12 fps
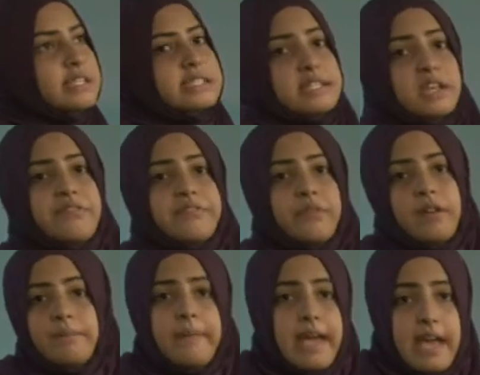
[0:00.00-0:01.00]

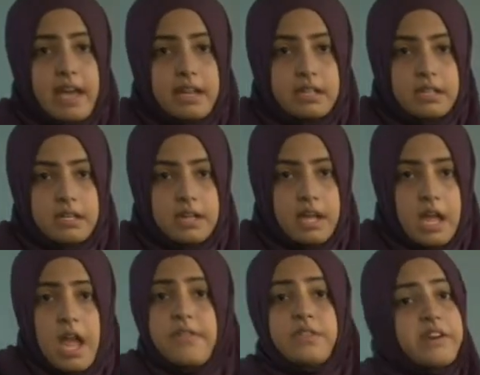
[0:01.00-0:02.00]
sinful man.
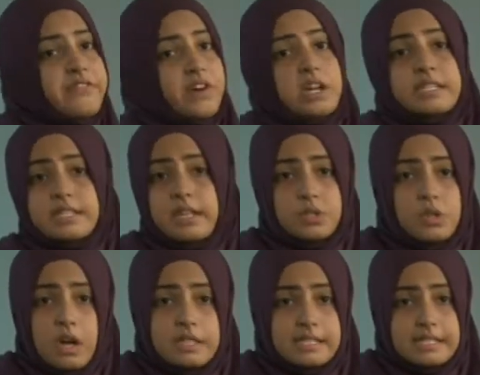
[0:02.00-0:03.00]
The verse does
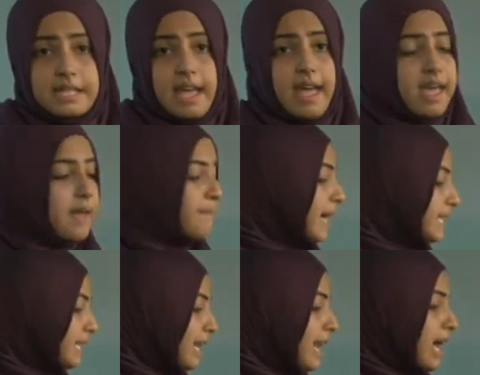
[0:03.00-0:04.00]
not say by
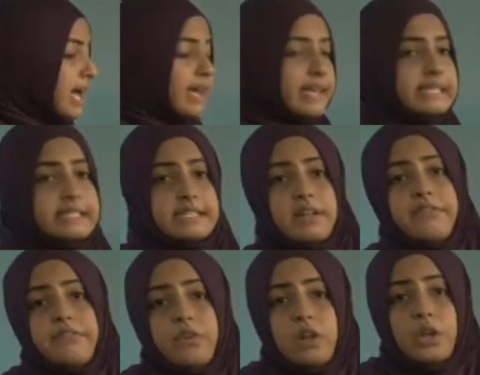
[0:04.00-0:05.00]
the lying,
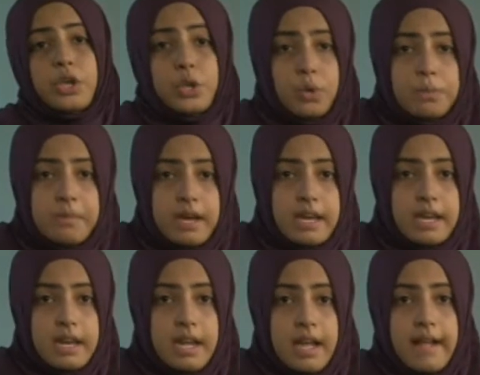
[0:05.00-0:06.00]
sinful
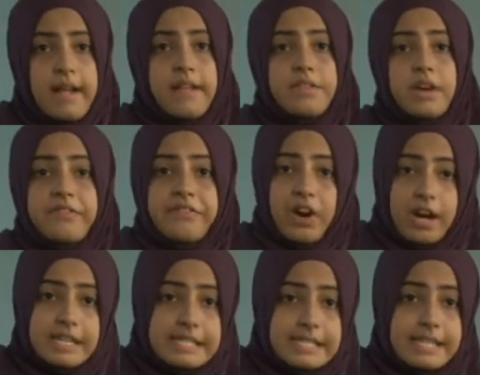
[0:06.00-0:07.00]
human. The
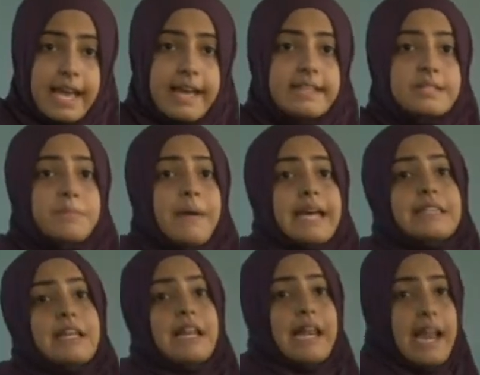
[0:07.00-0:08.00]
verse says by
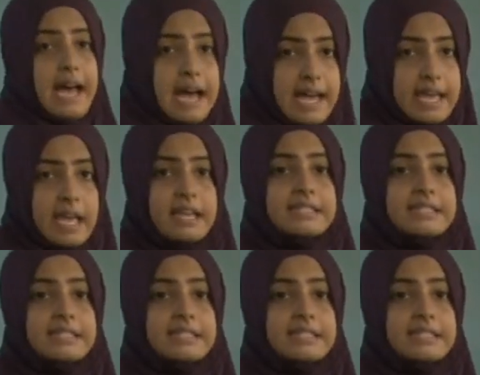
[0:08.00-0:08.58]
the lying,